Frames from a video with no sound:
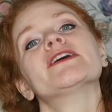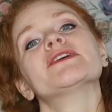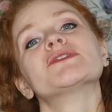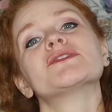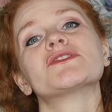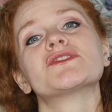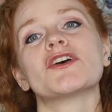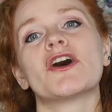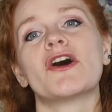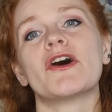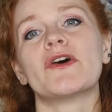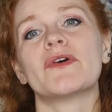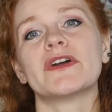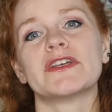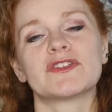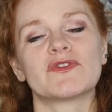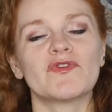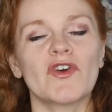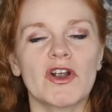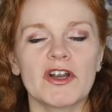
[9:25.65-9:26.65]
So
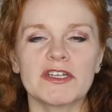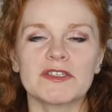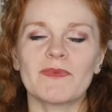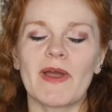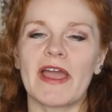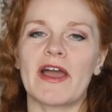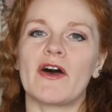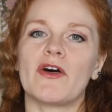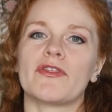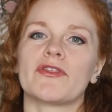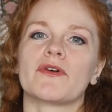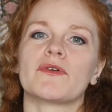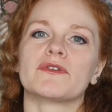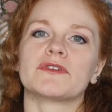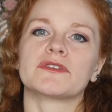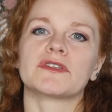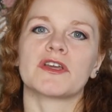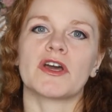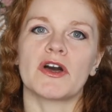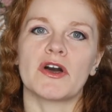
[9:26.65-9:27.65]
as far as my health
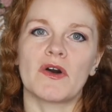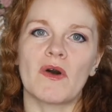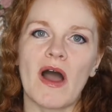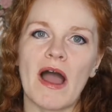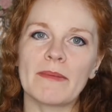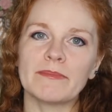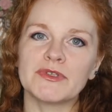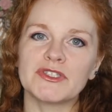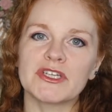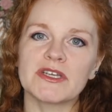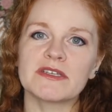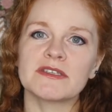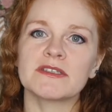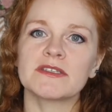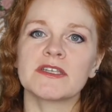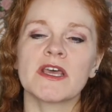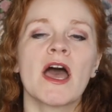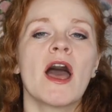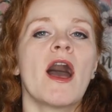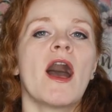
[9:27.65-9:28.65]
goals go, I'm
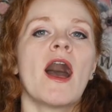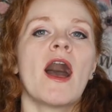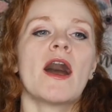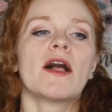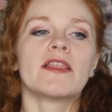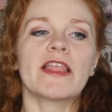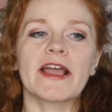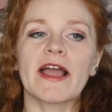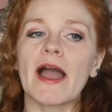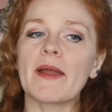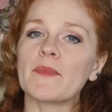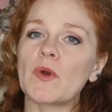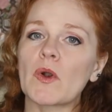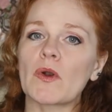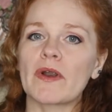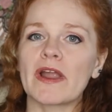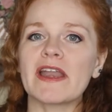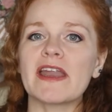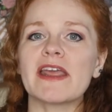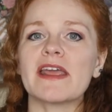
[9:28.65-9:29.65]

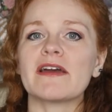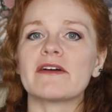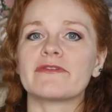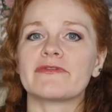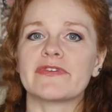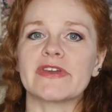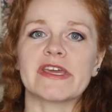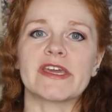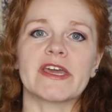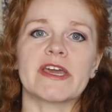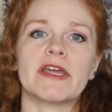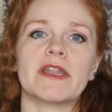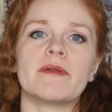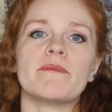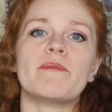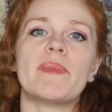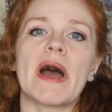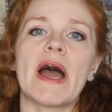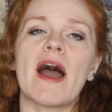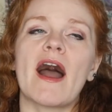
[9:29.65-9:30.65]
already a vegan,
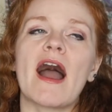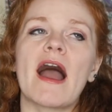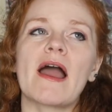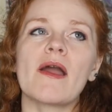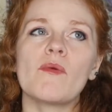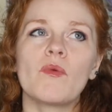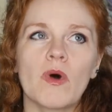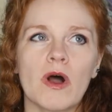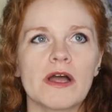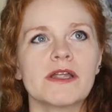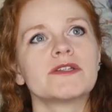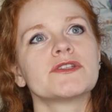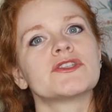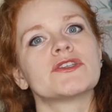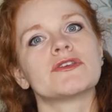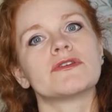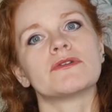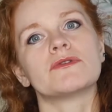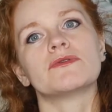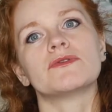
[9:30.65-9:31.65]
but I want
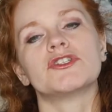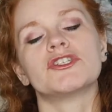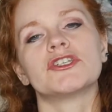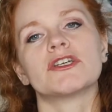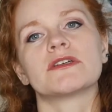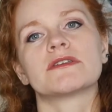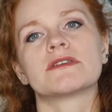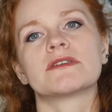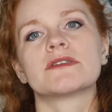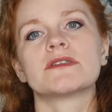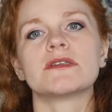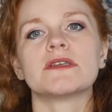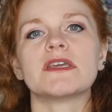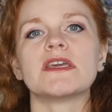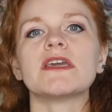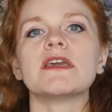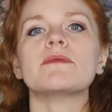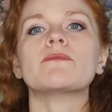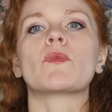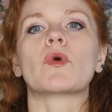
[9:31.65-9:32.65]
to just
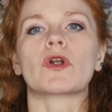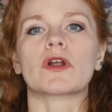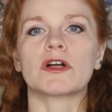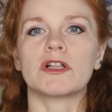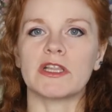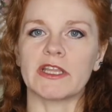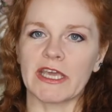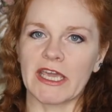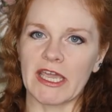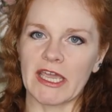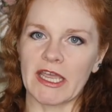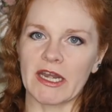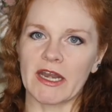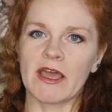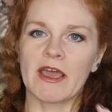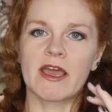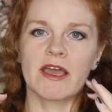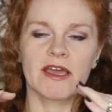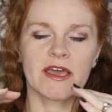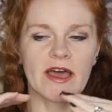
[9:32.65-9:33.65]
eat more clean,
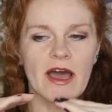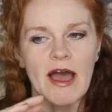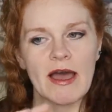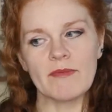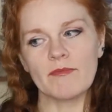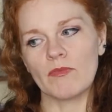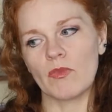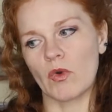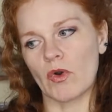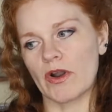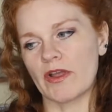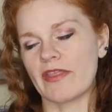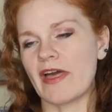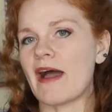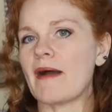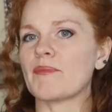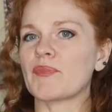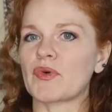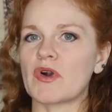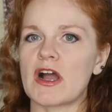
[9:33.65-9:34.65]
cut more of
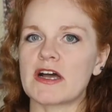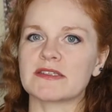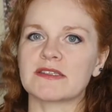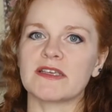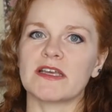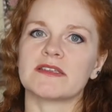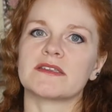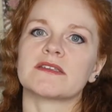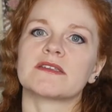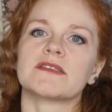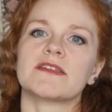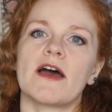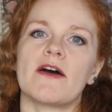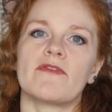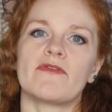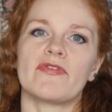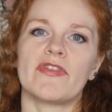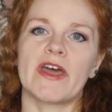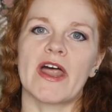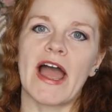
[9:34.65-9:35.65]
that processed
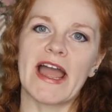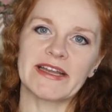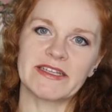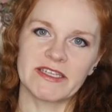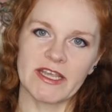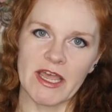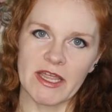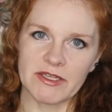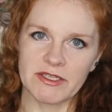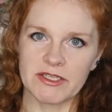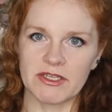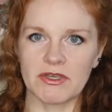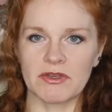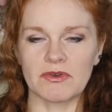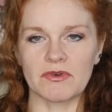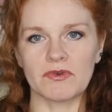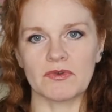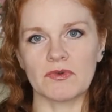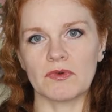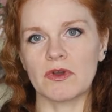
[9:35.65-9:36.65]
stuff that I tend
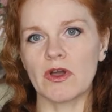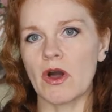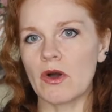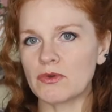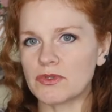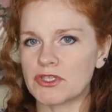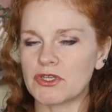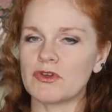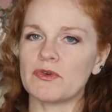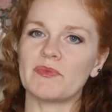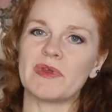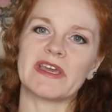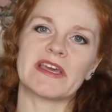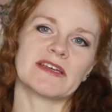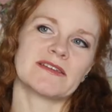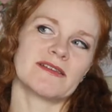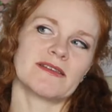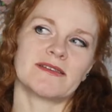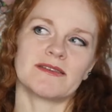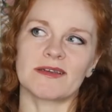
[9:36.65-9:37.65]
to go to
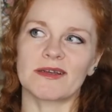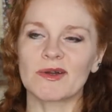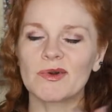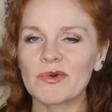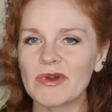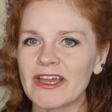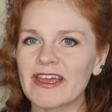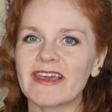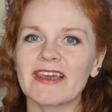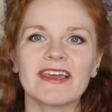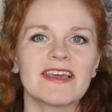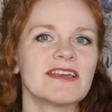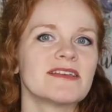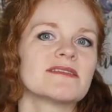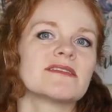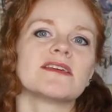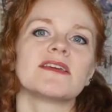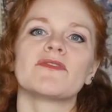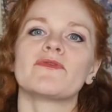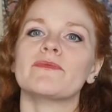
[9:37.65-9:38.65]
because it's a quick,
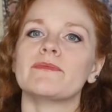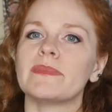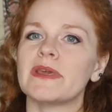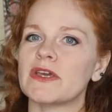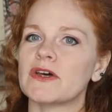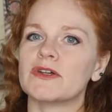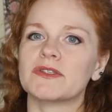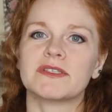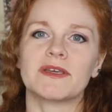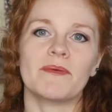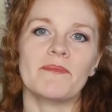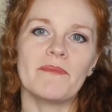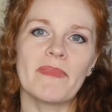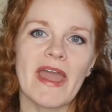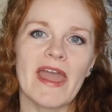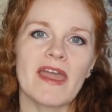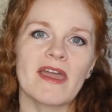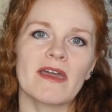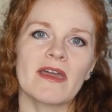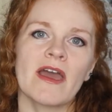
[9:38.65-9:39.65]
easy meal to
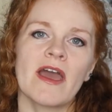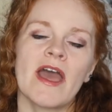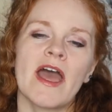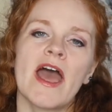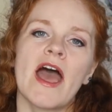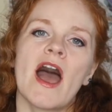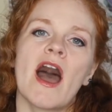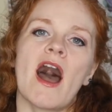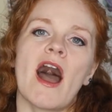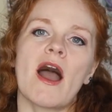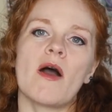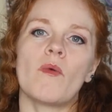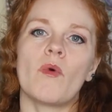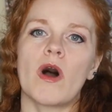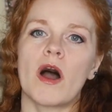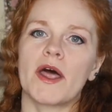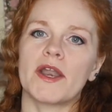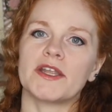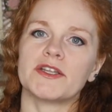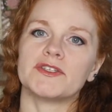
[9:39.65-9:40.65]
make. I
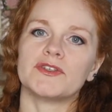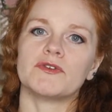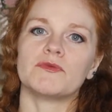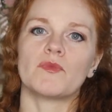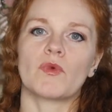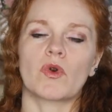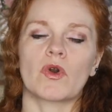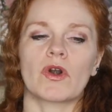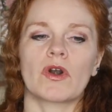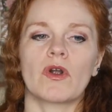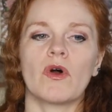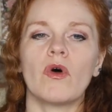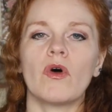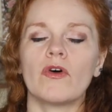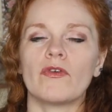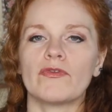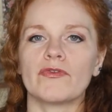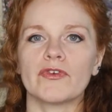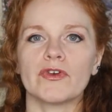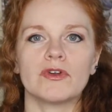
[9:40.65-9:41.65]
want to do more
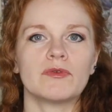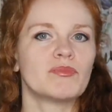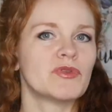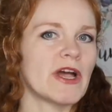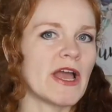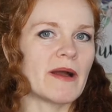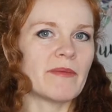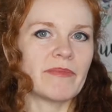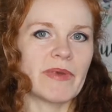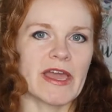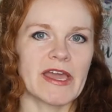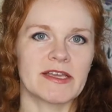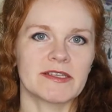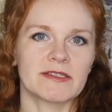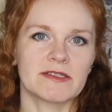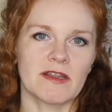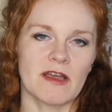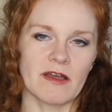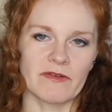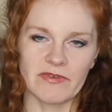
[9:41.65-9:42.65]
whole food,
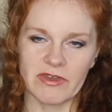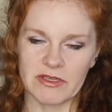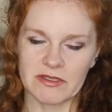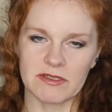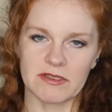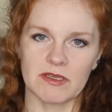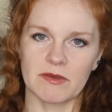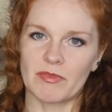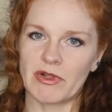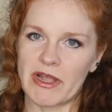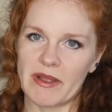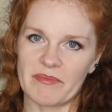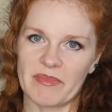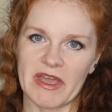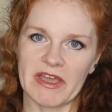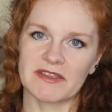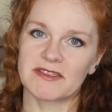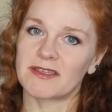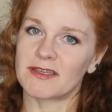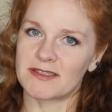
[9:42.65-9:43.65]
plant-based, obviously
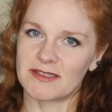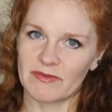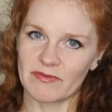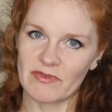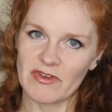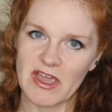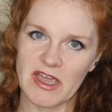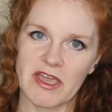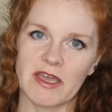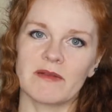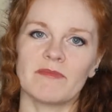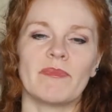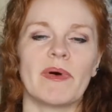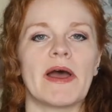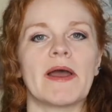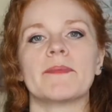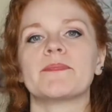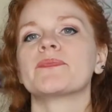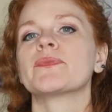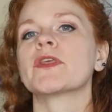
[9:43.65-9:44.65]
plant-based because I'm vegan,
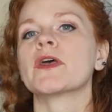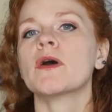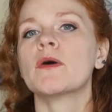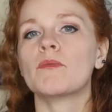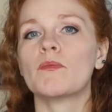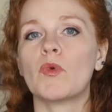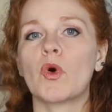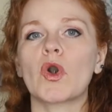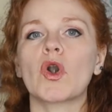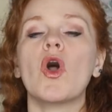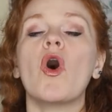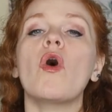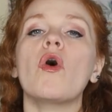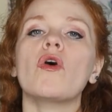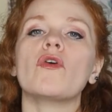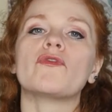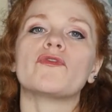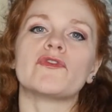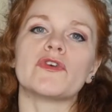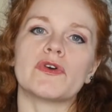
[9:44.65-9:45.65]
but more
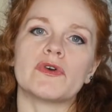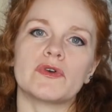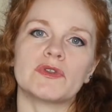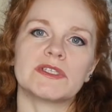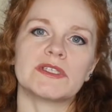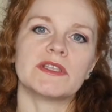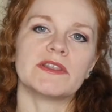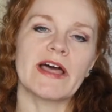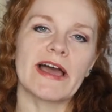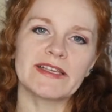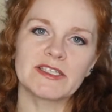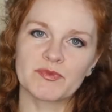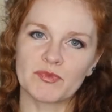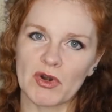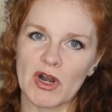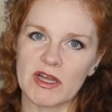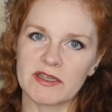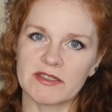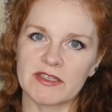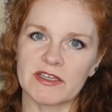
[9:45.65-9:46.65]
whole foods, less
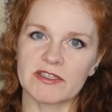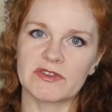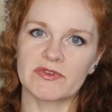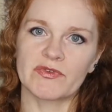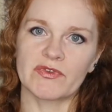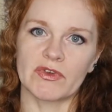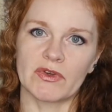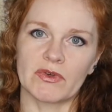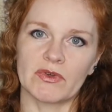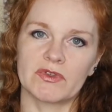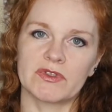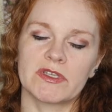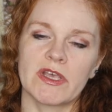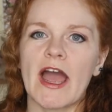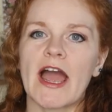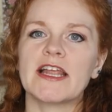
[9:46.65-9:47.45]
processed foods.